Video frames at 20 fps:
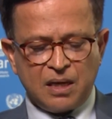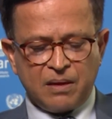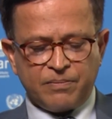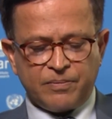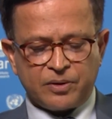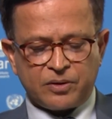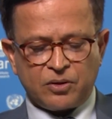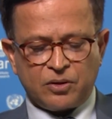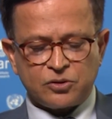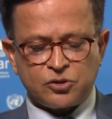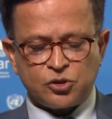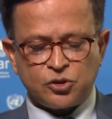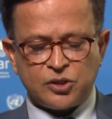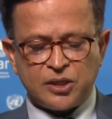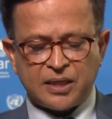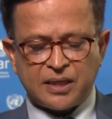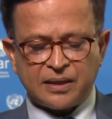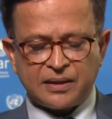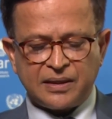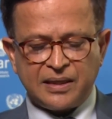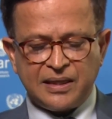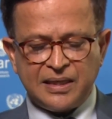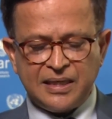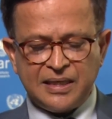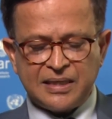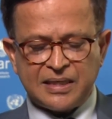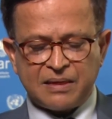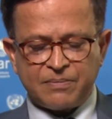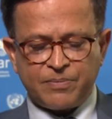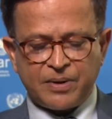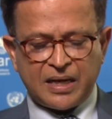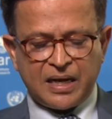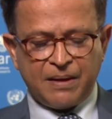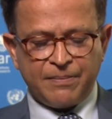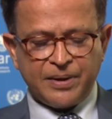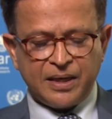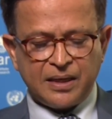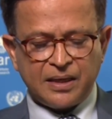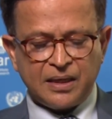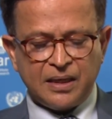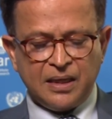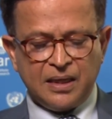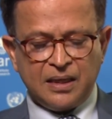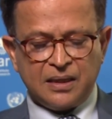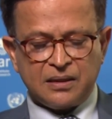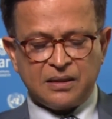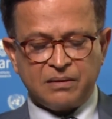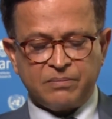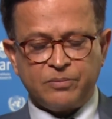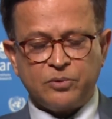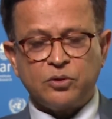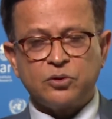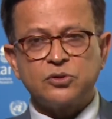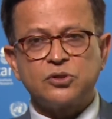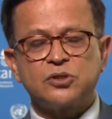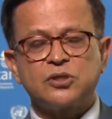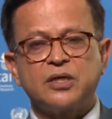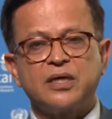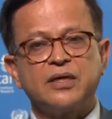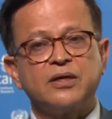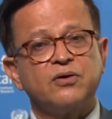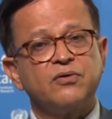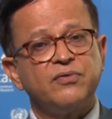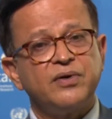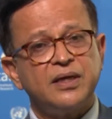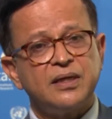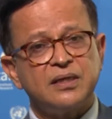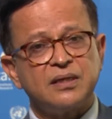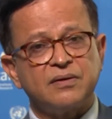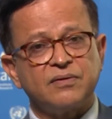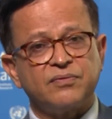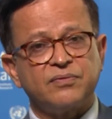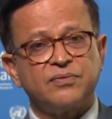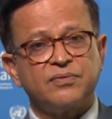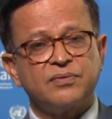but also taking the lead and becoming the most innovative